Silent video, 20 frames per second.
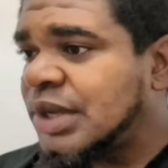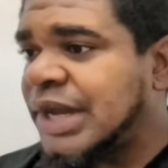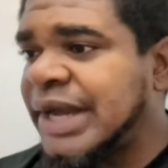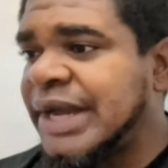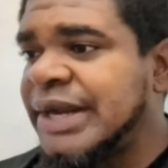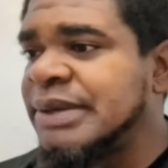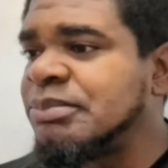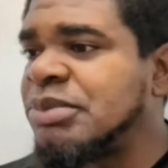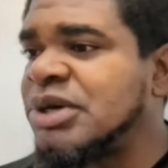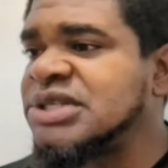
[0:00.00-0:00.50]

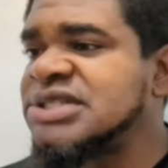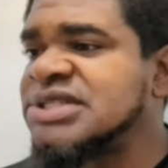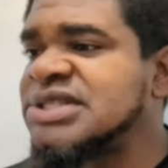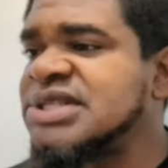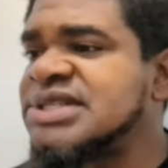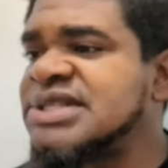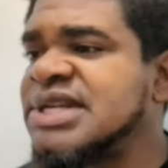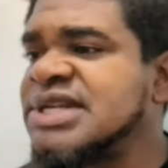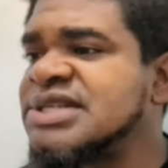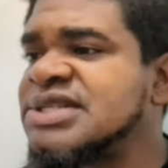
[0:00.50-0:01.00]
and brothers
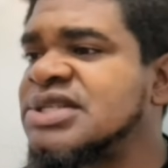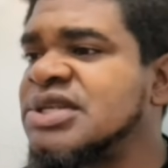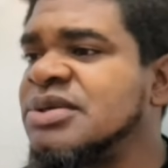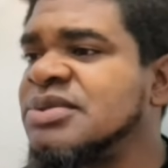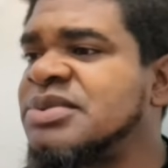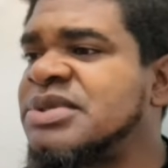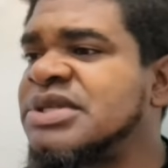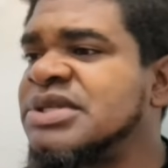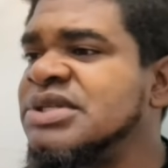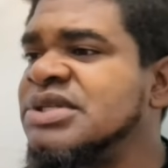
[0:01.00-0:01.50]
and
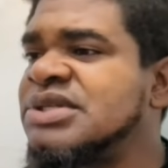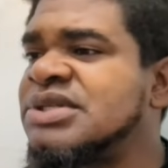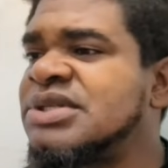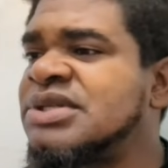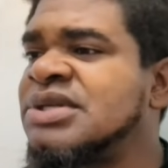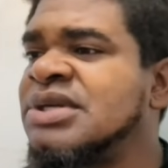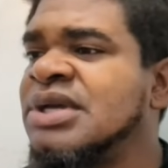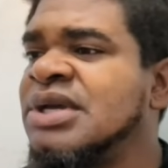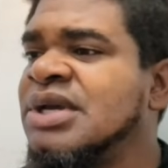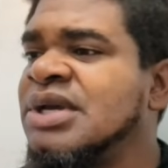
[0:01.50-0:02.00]

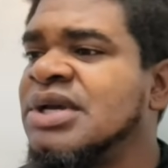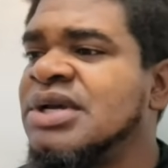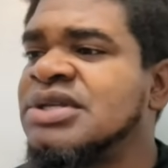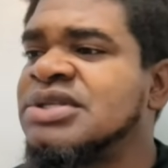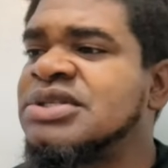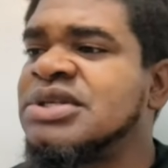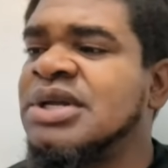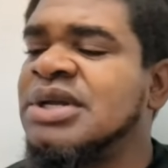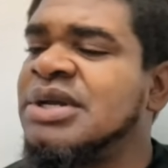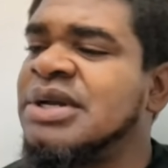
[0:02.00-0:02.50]
sisters,
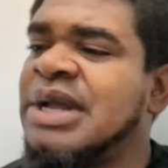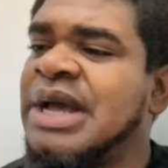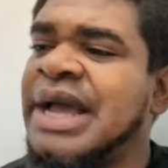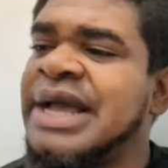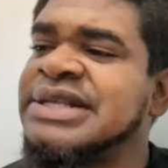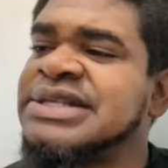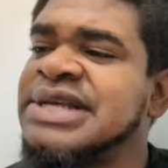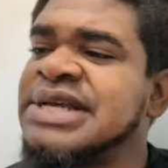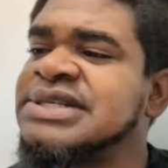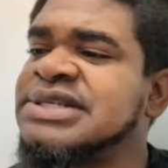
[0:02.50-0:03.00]

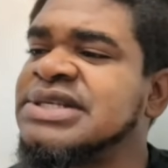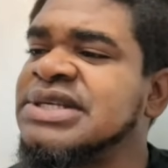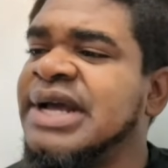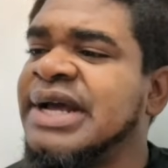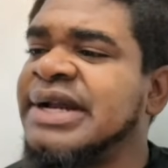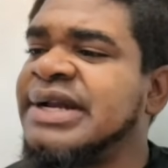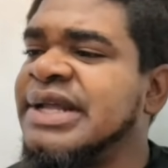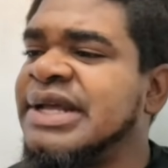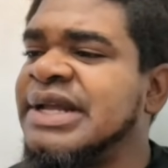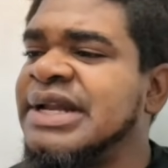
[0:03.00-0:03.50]
as I see
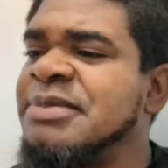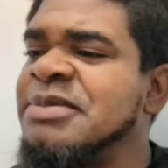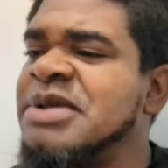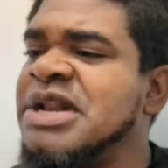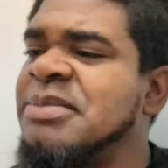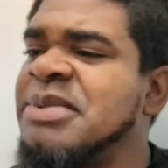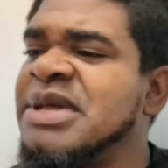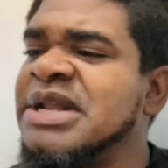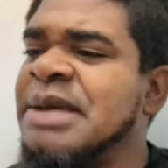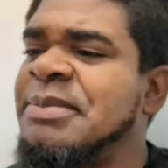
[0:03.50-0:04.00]
that there, let me
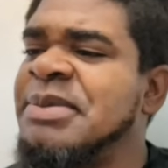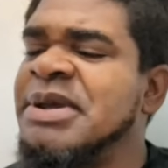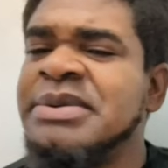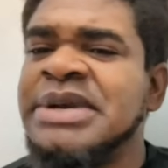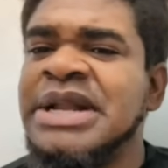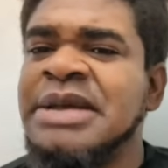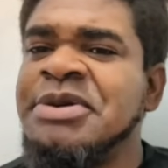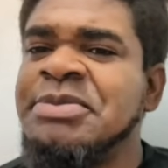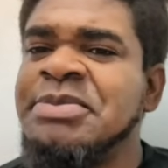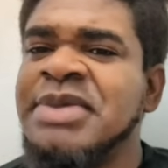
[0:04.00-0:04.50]
let me let me
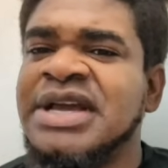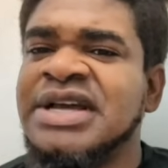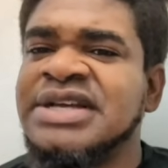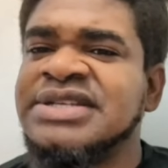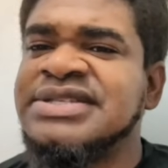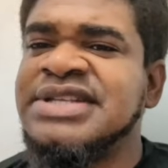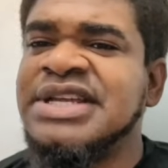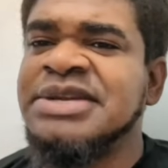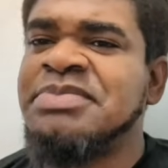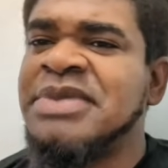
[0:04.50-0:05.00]
let me make
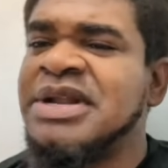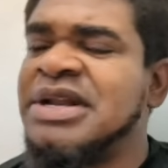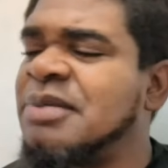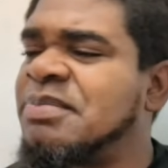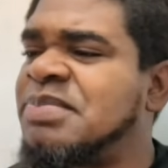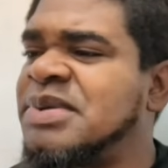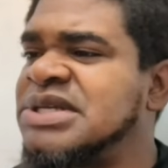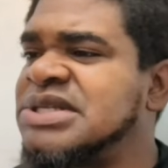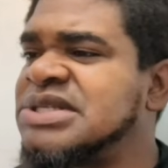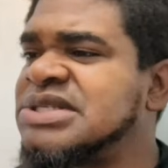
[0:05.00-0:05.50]
a statement now,
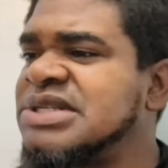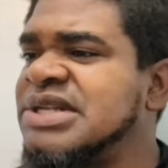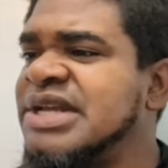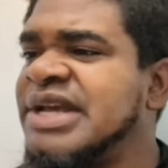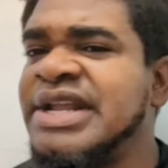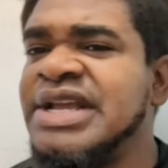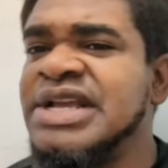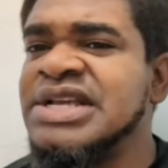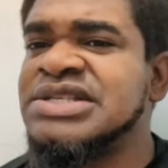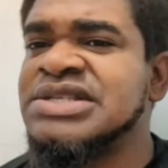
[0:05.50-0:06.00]
please,
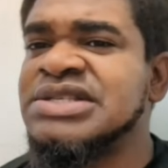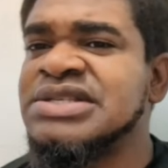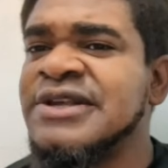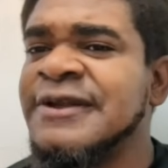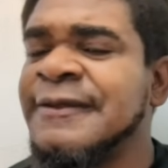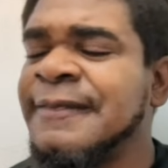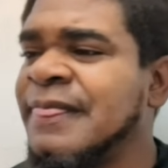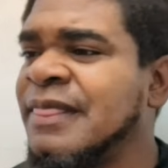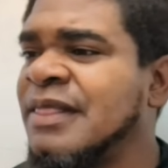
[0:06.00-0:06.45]
ladies.